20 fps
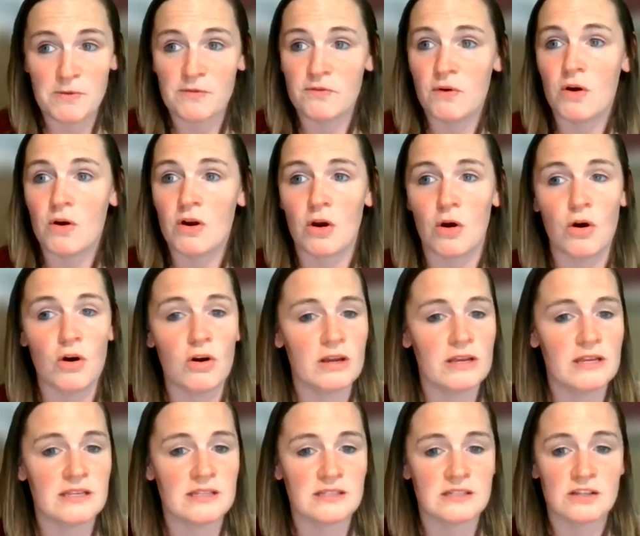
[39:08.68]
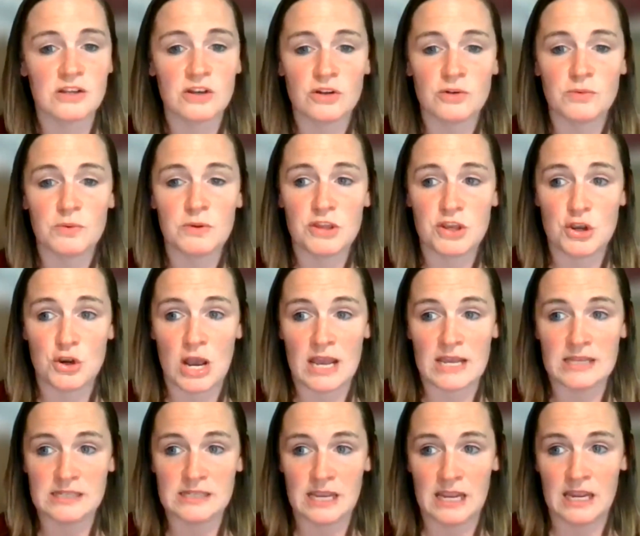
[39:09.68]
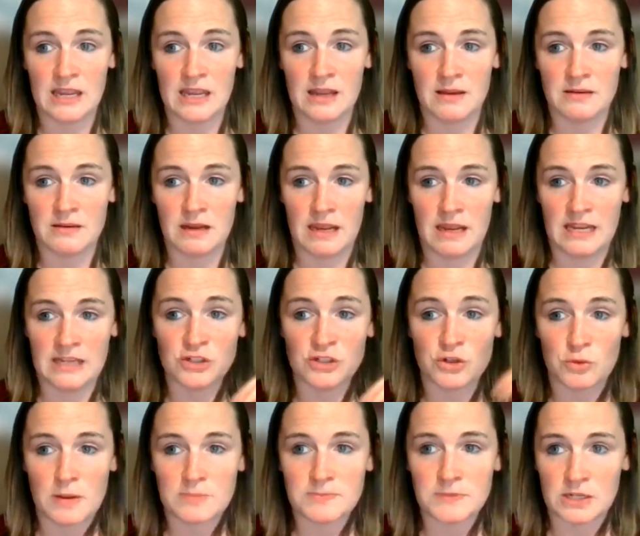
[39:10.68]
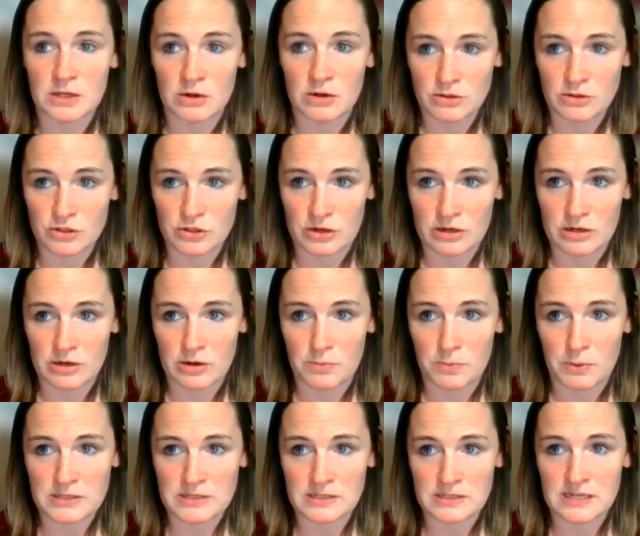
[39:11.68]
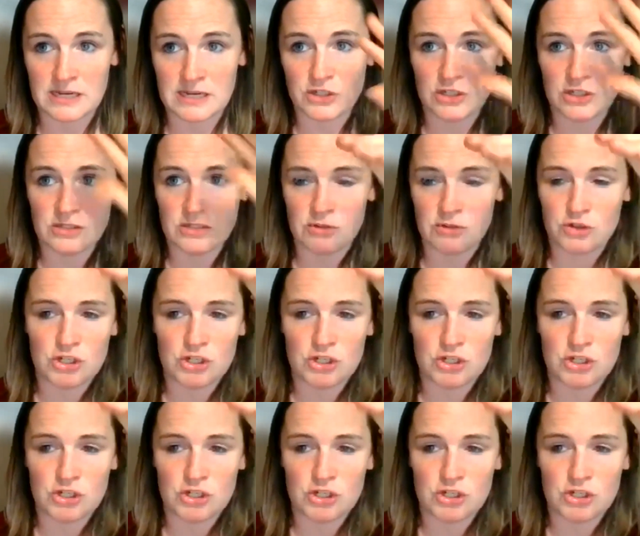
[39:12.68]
before, Olga is good with you guys in interrupting her during her presentation.